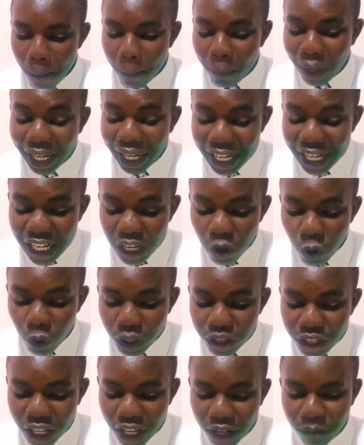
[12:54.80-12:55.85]
Pleading
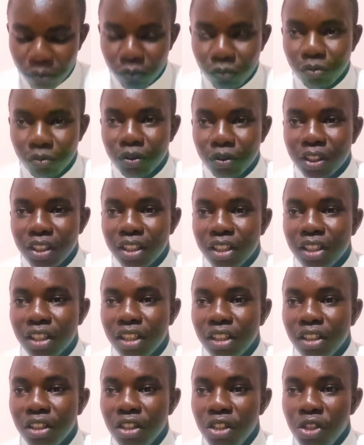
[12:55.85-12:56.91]
with them
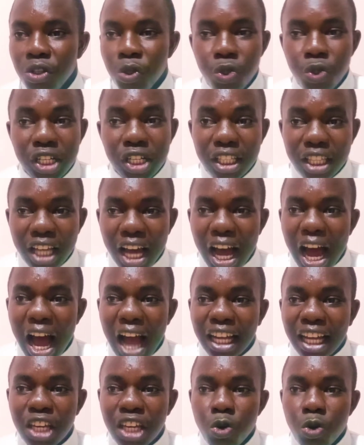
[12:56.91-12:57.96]
using their
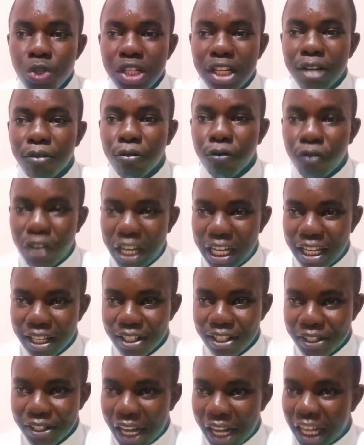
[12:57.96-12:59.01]
accusing
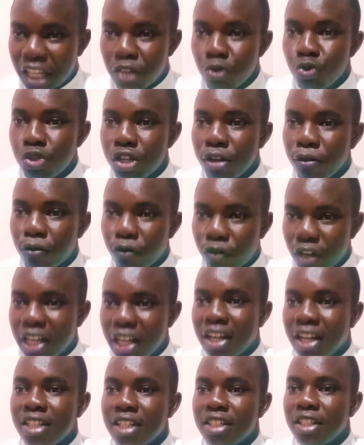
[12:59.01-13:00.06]
fingers, the accusing
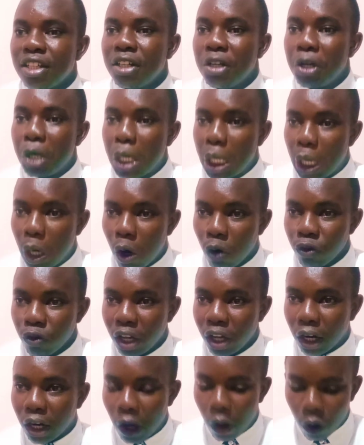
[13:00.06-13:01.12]
fingers of
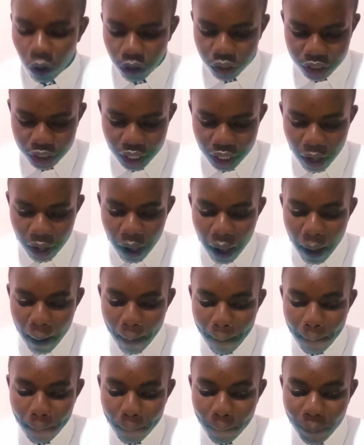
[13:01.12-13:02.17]
the clocks,
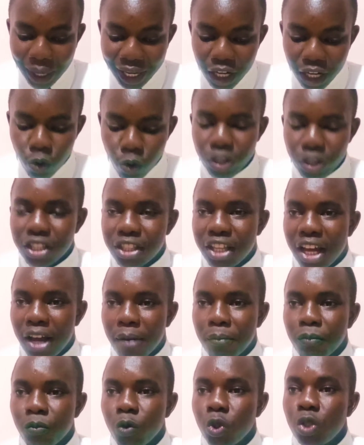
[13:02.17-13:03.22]
plead with
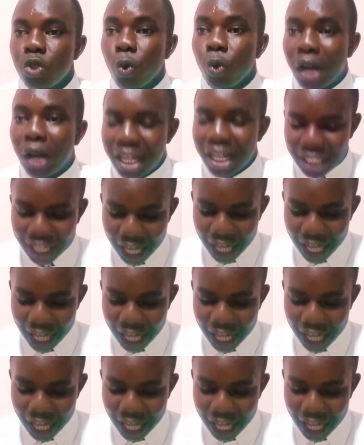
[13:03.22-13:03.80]
them to get